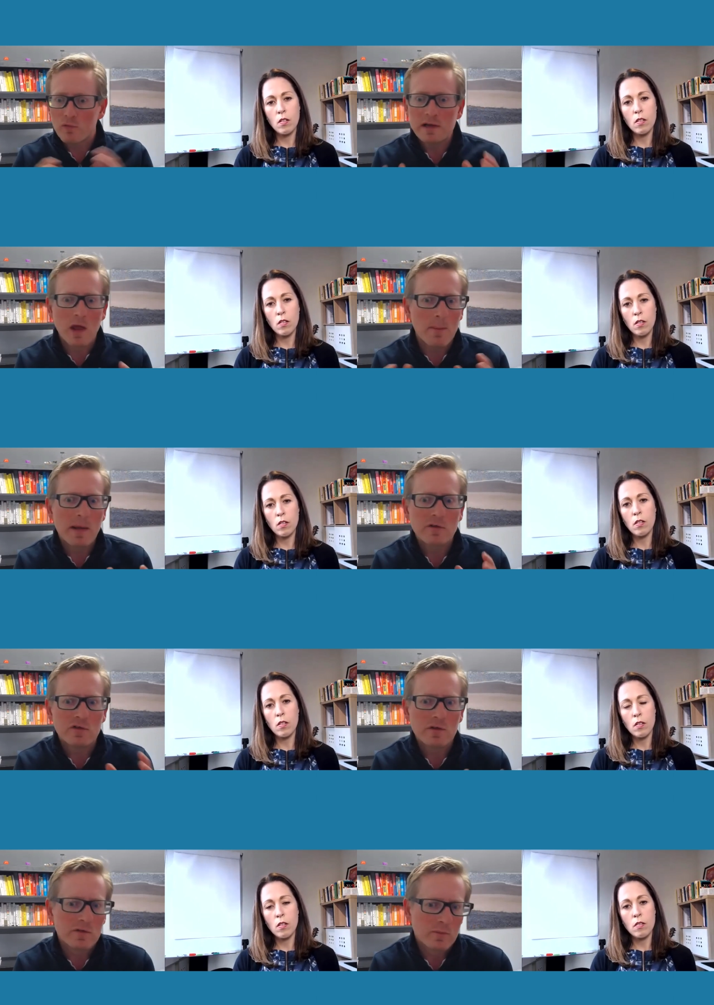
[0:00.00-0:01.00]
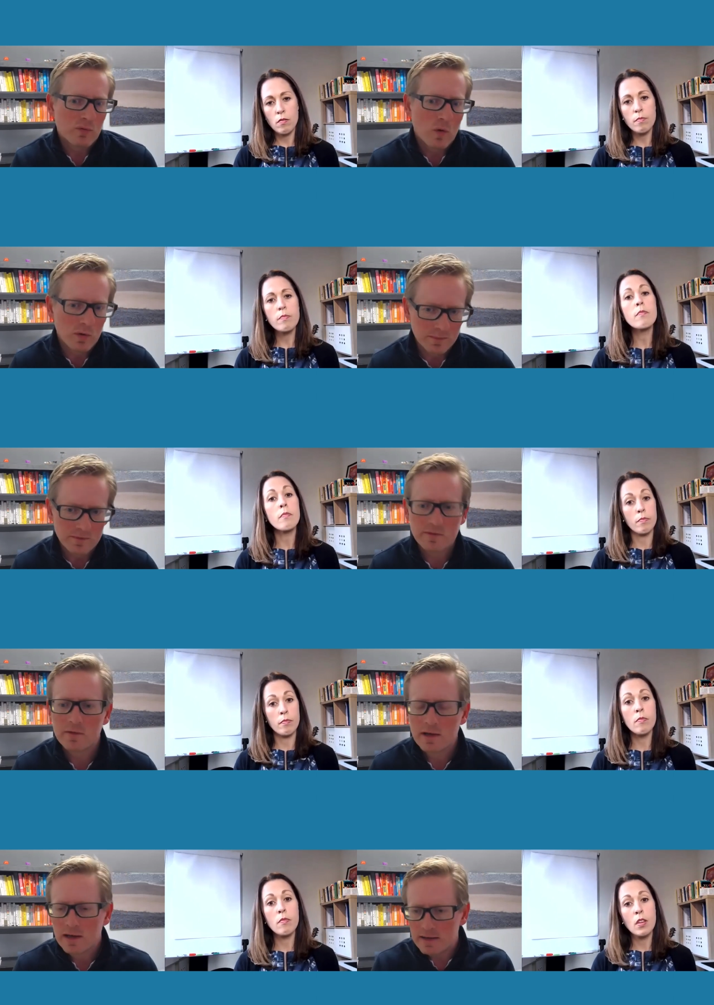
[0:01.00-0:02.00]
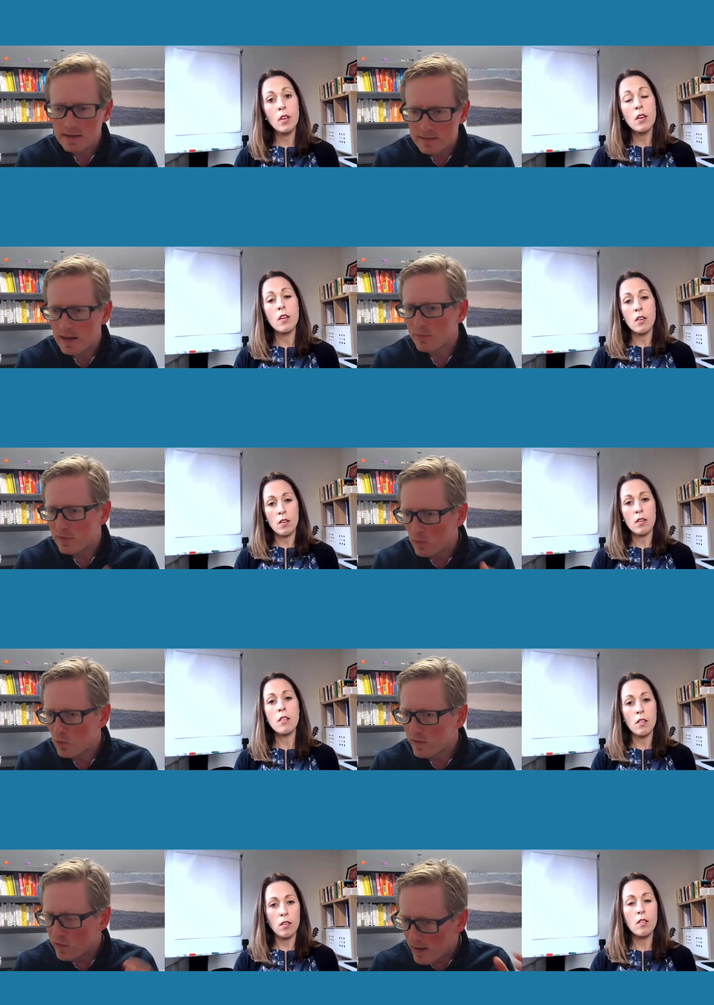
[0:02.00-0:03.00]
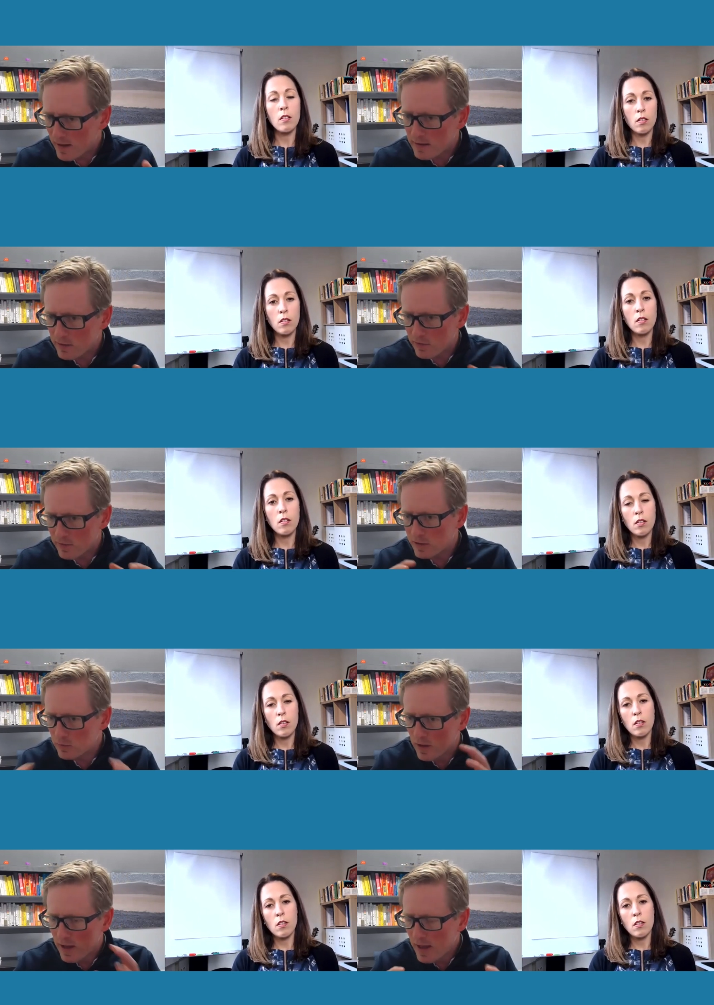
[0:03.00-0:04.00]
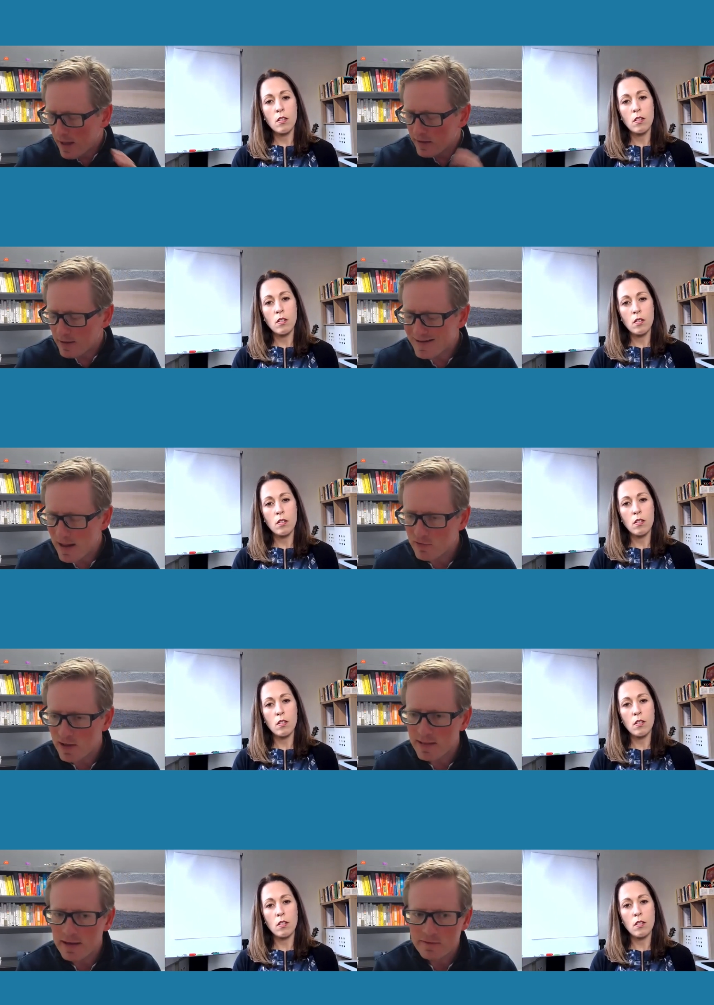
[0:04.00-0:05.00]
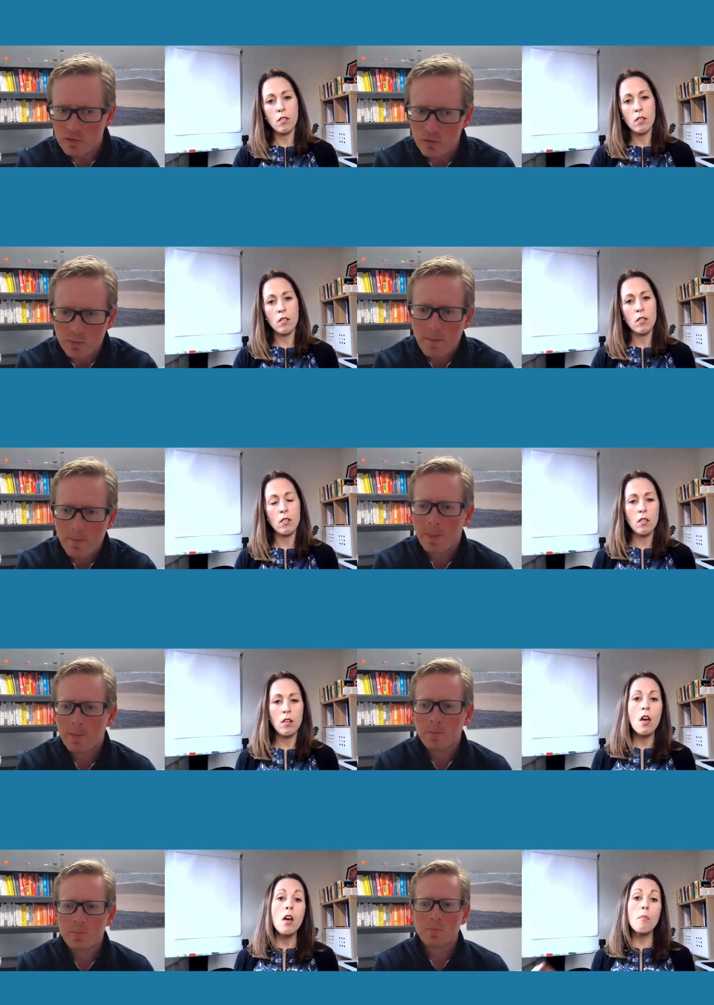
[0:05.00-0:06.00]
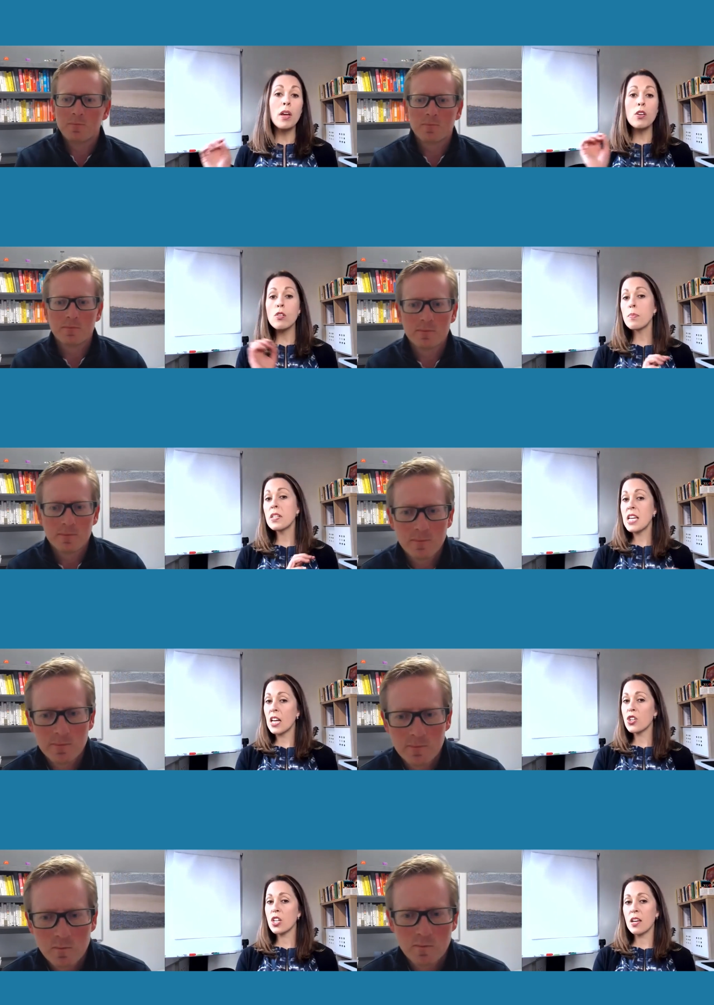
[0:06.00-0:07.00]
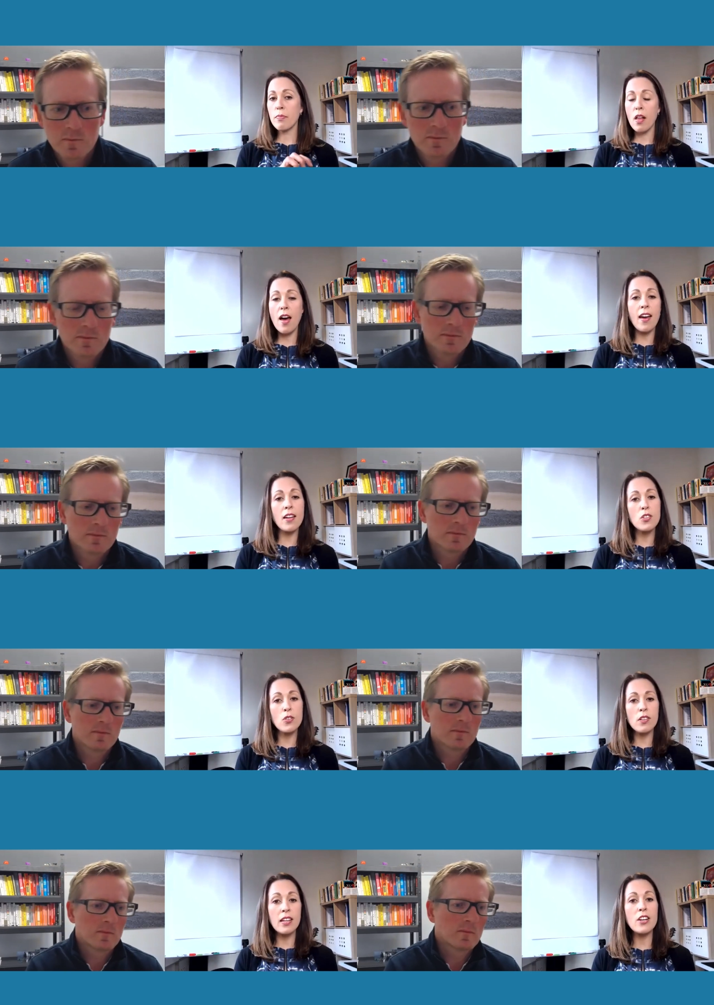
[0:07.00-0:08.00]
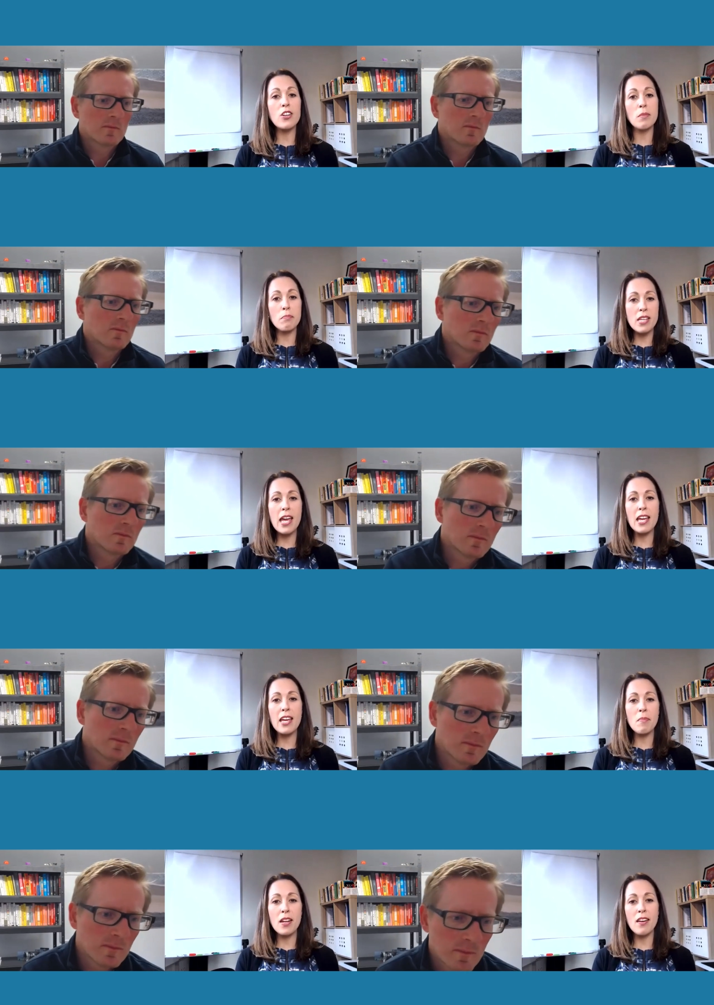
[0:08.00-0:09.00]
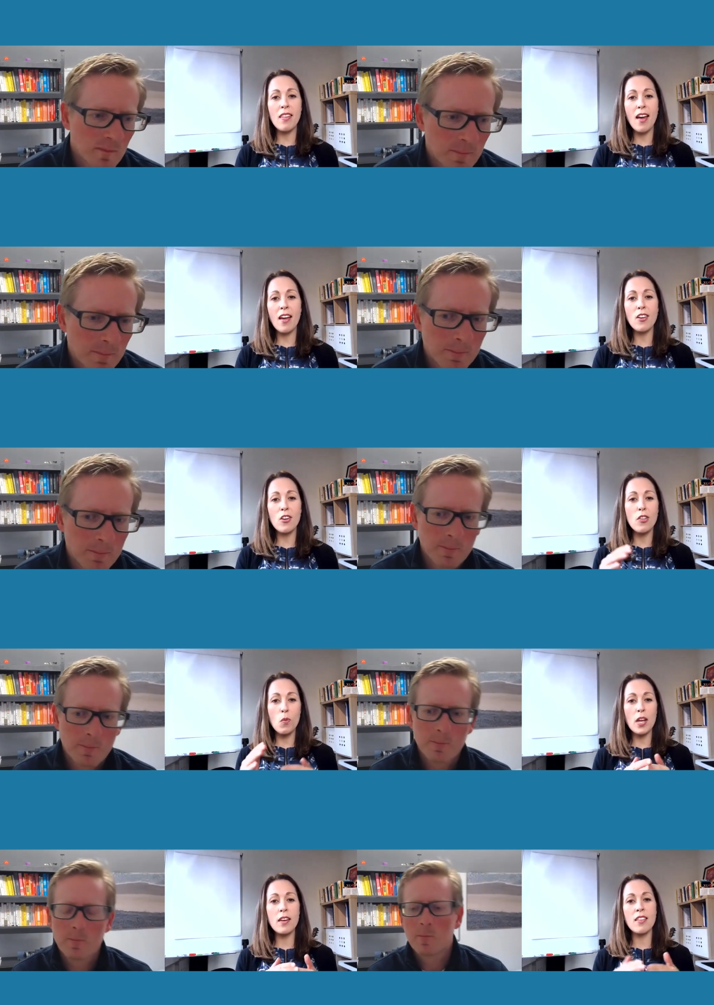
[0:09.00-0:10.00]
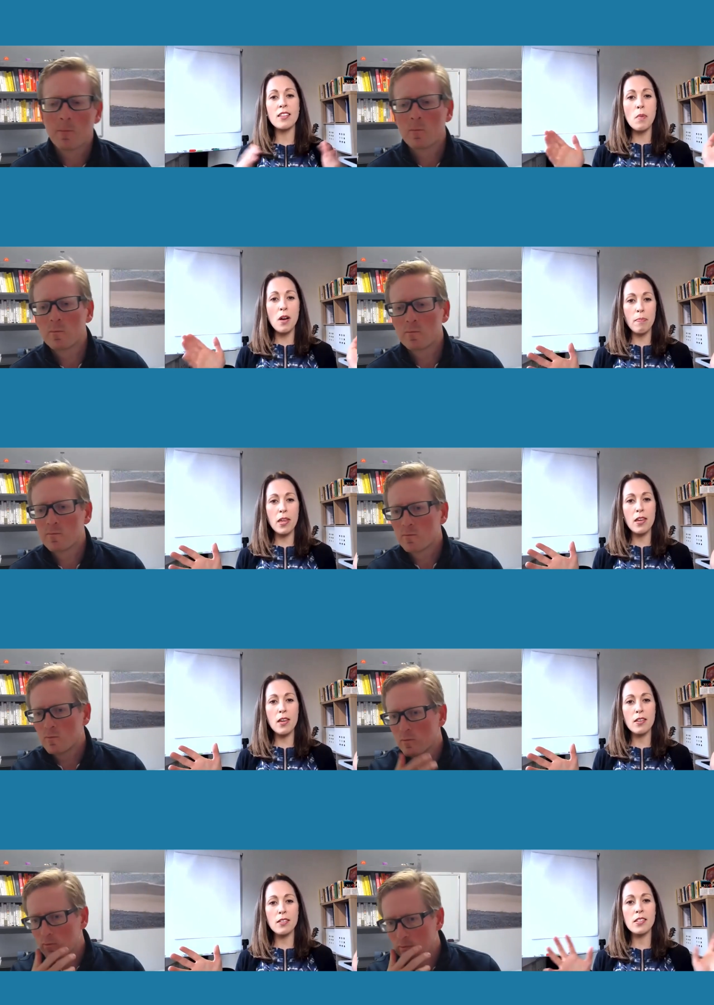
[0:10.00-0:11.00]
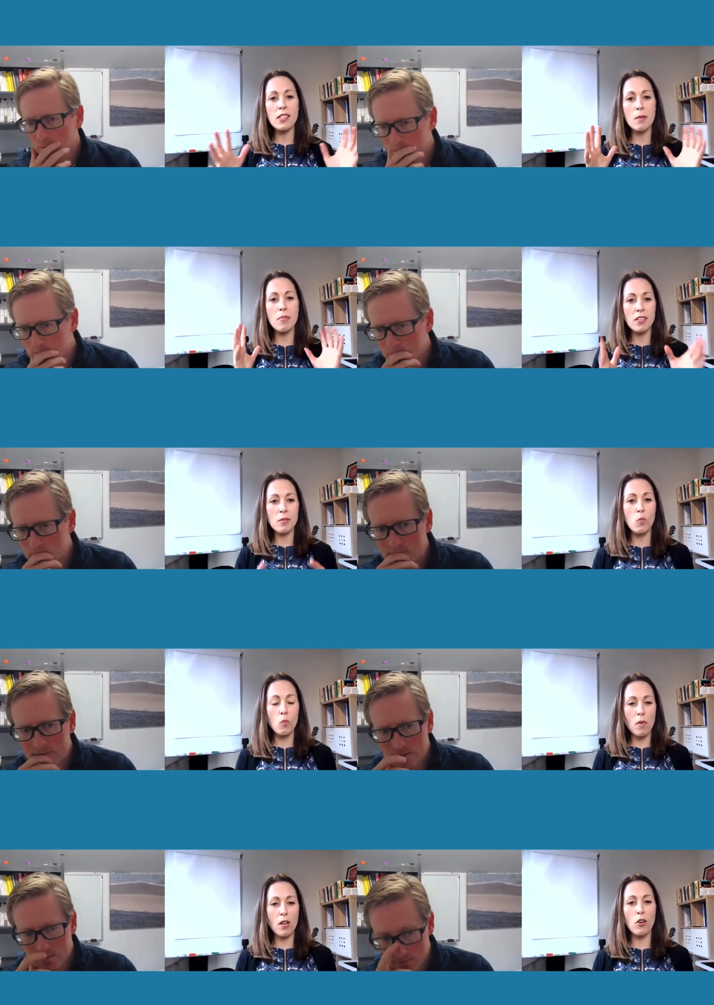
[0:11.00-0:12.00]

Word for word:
Speaker 1: dimensions of problems their depth, their width, their length, and how, you, how you're going to navigate that as a group
Speaker 2: but you could potentially apply that to the leadership team in that you know the width is my peers the depth is my